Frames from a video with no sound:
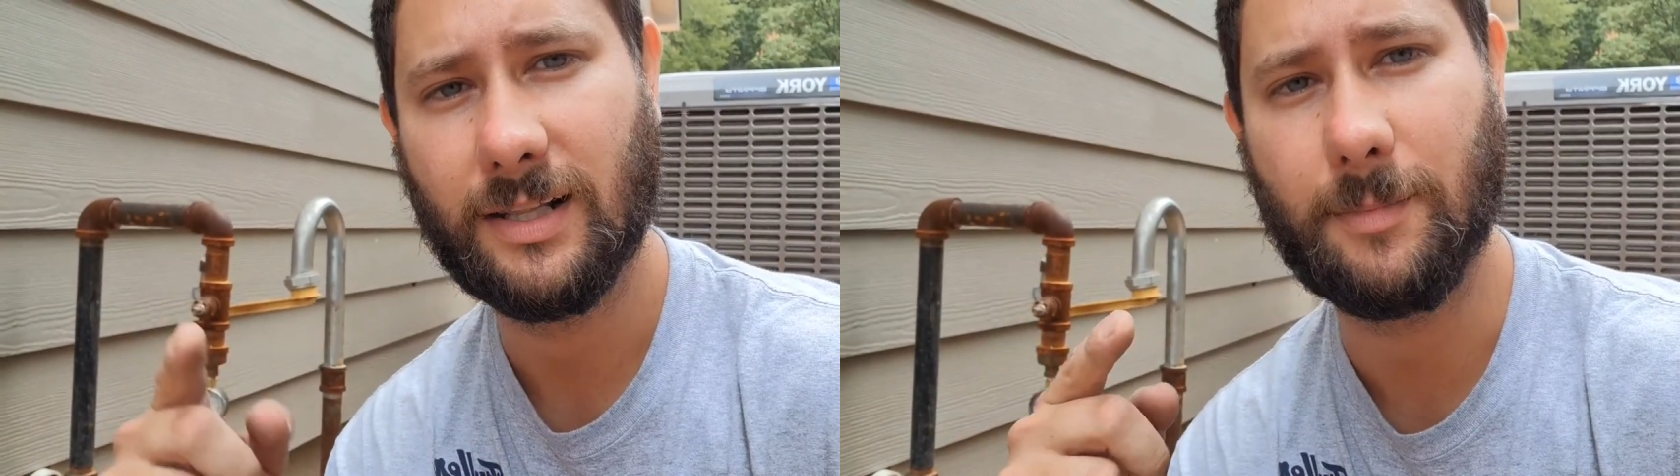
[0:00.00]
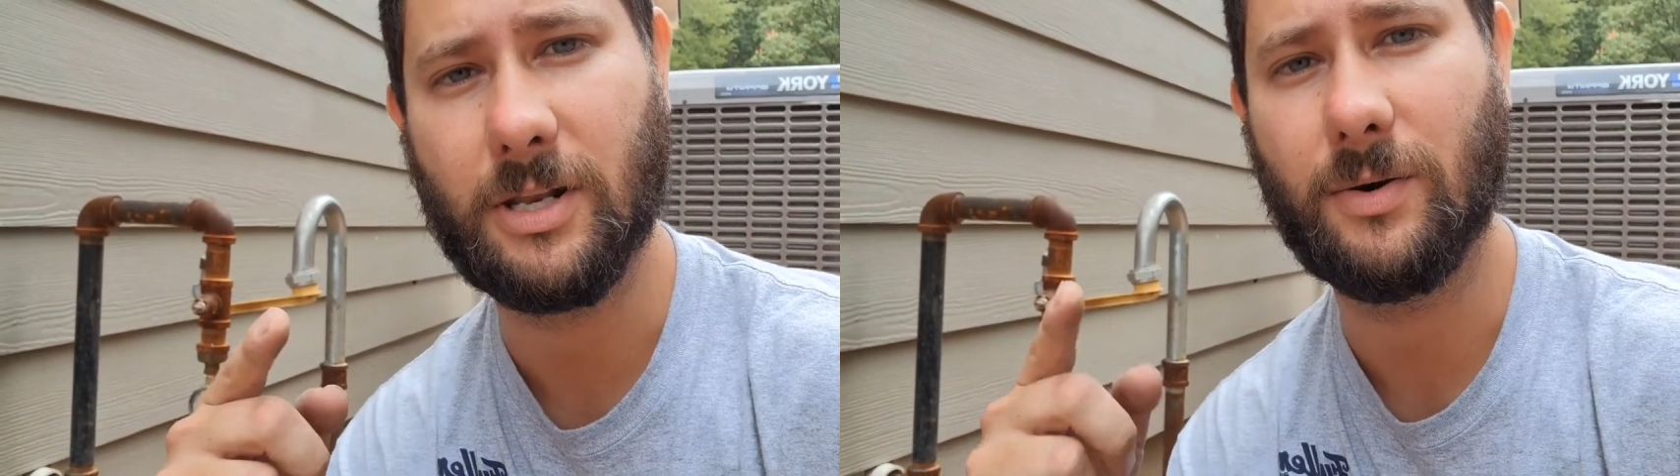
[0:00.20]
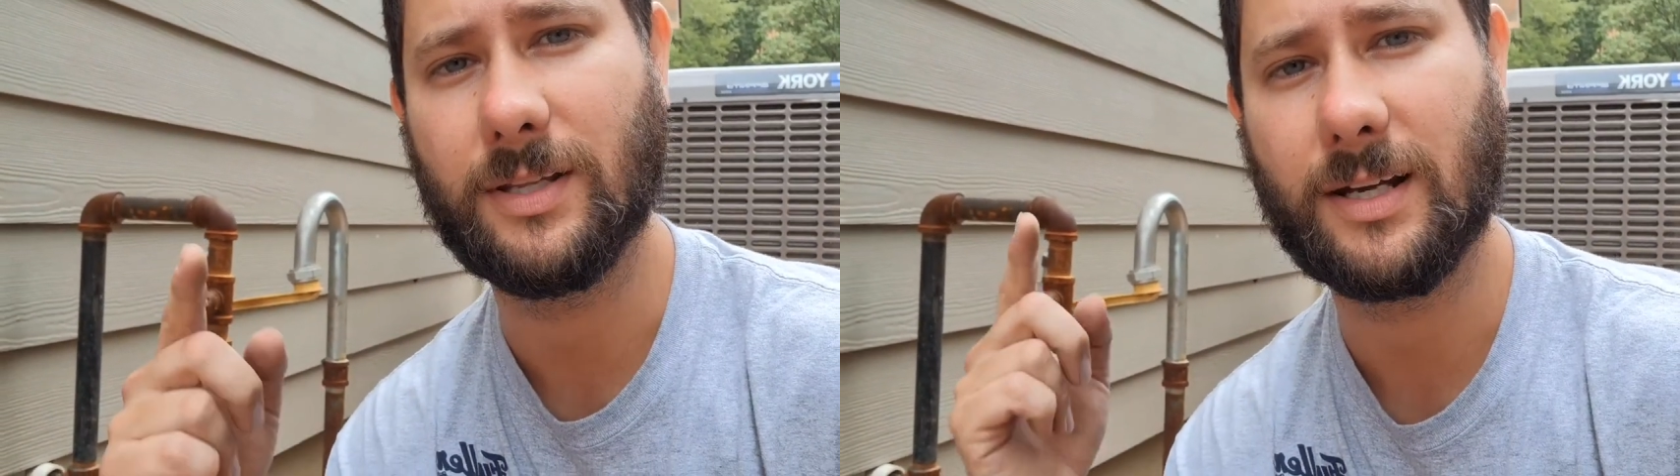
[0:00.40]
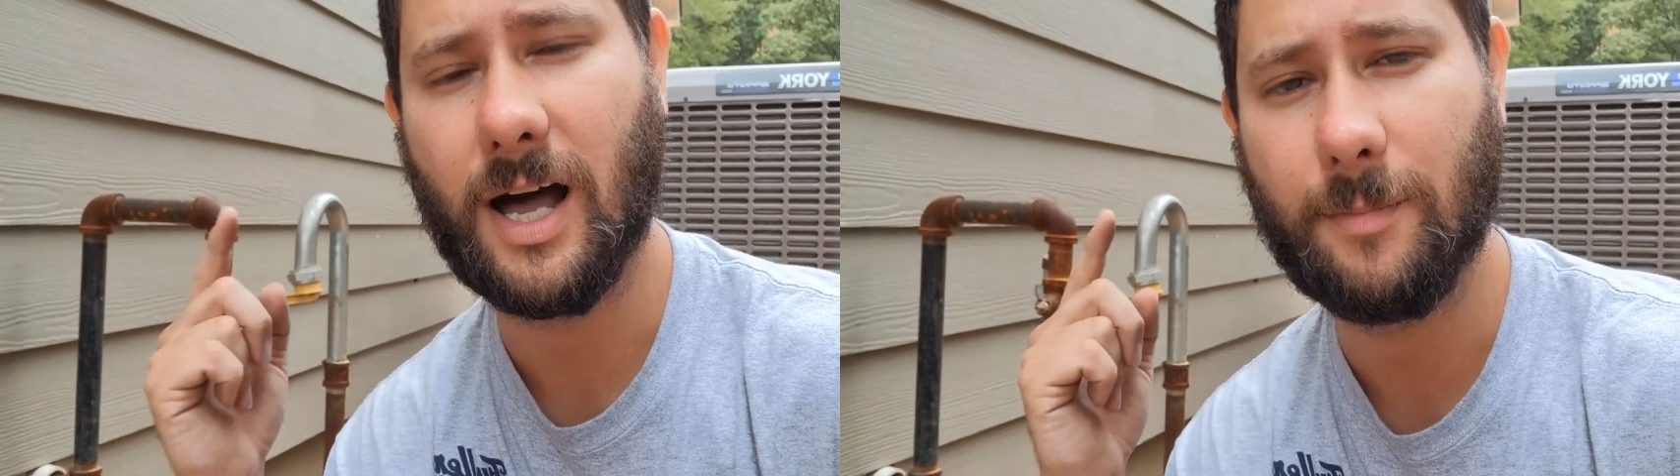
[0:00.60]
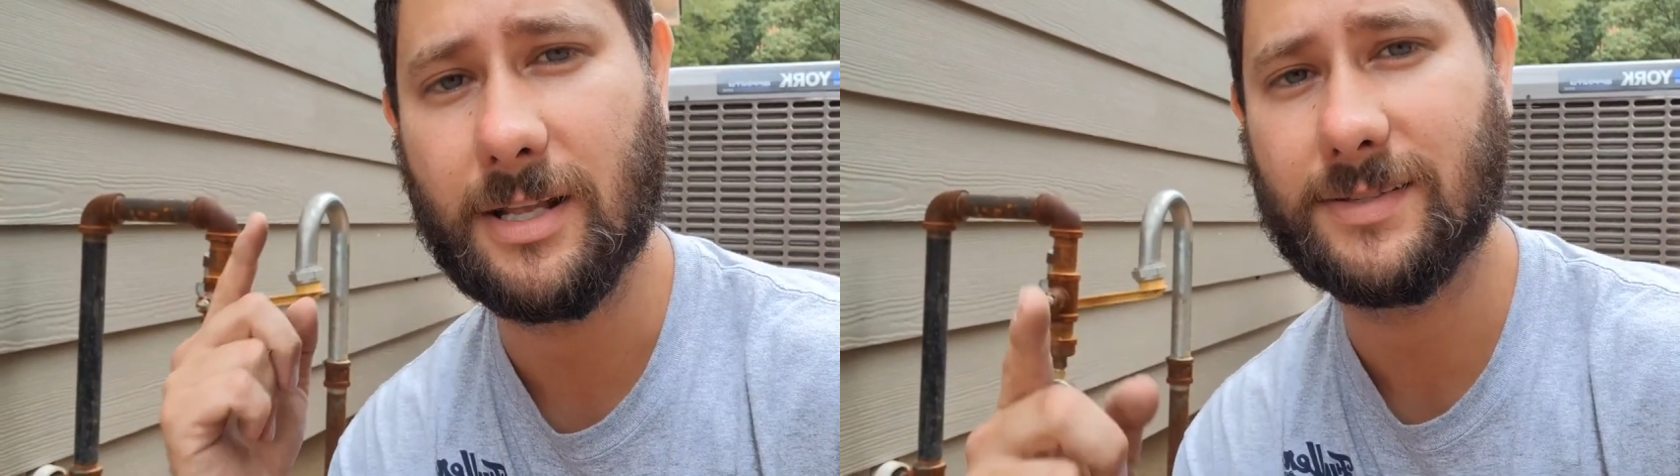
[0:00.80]
Let me know in the
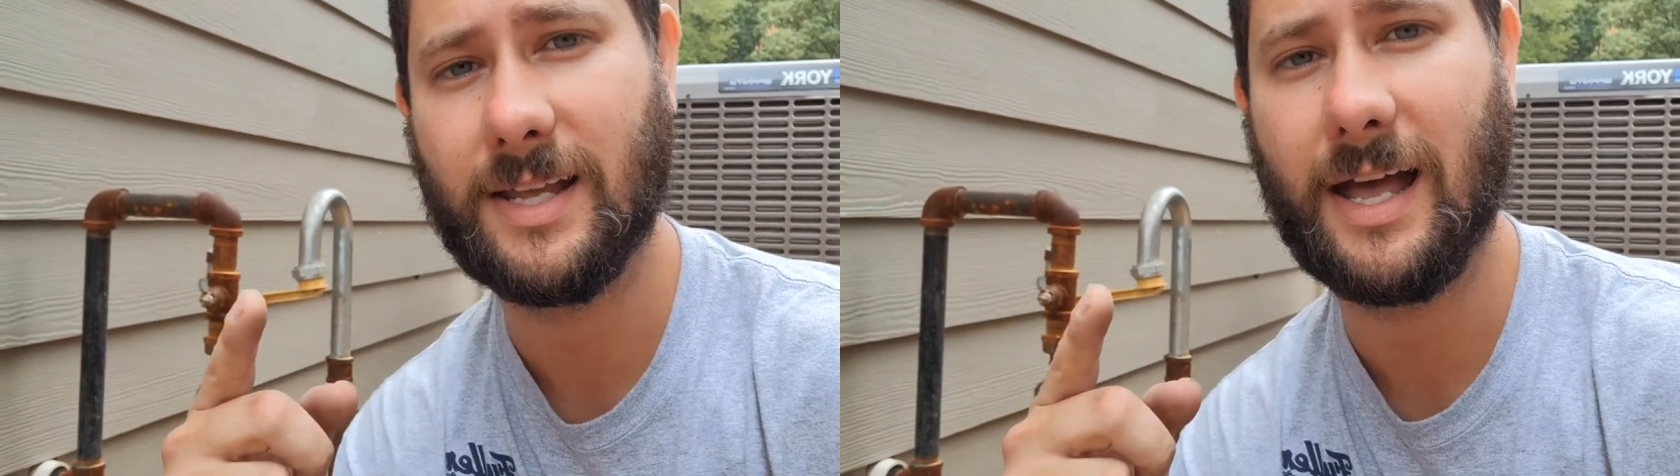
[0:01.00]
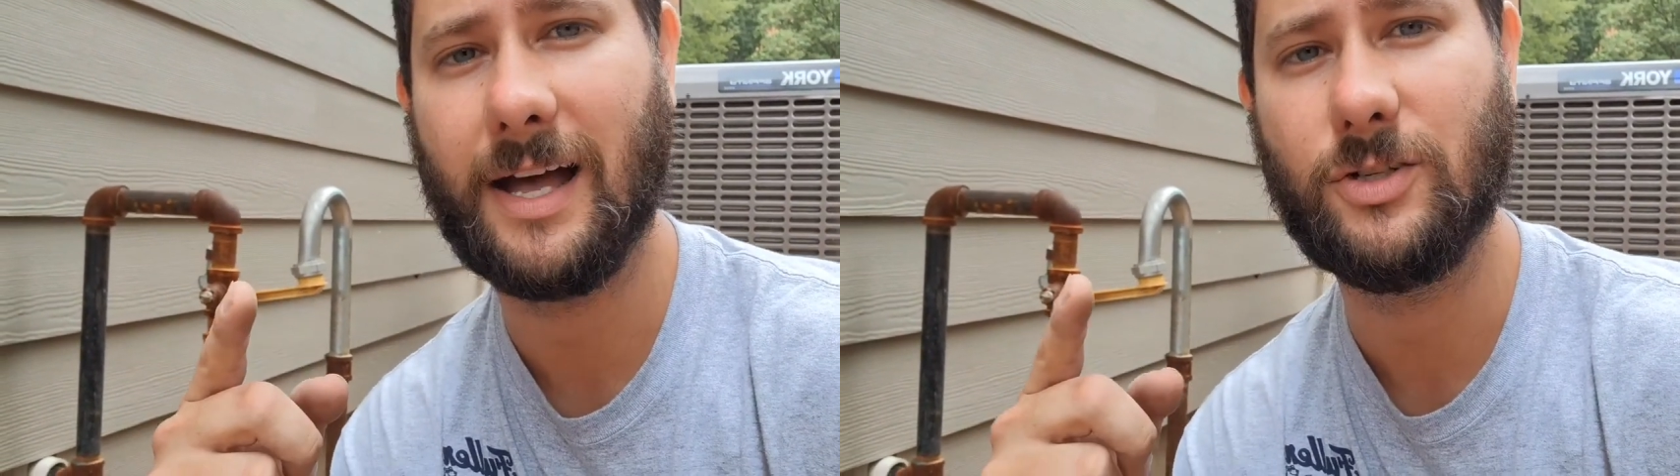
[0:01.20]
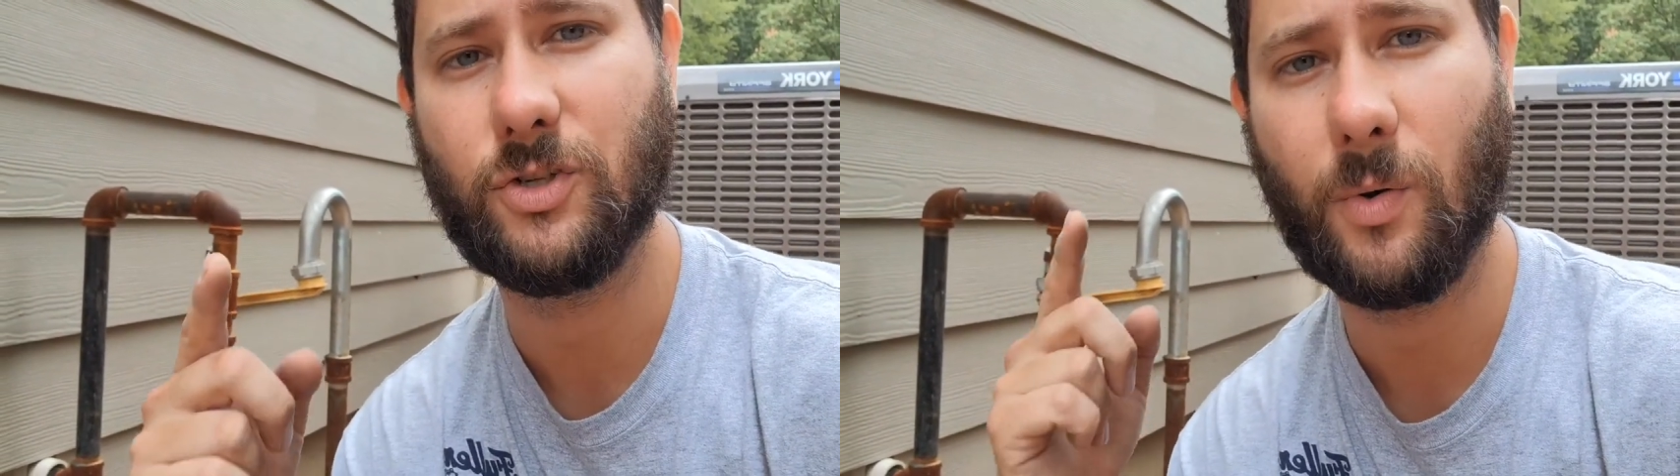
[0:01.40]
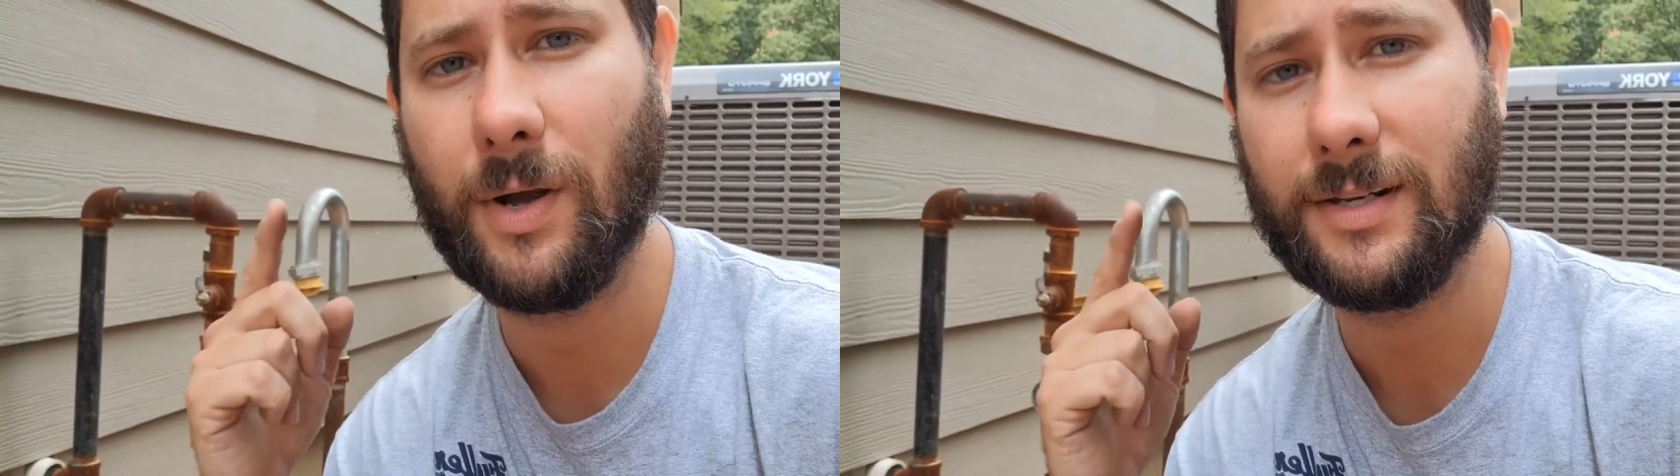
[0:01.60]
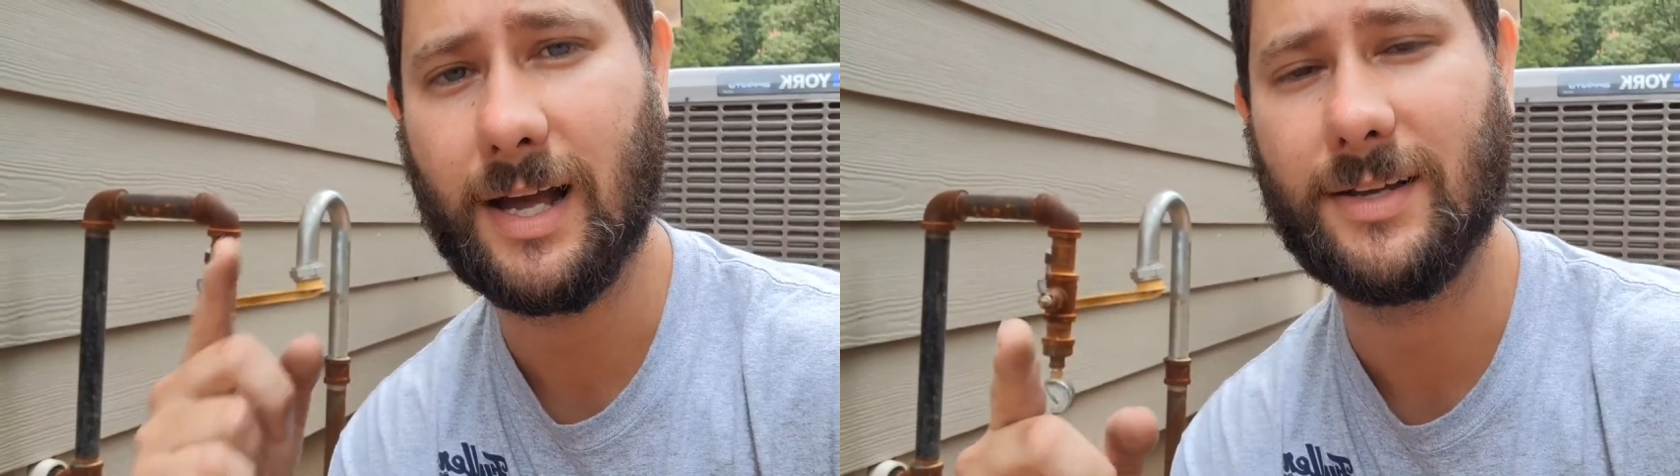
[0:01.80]
comments, say I joined.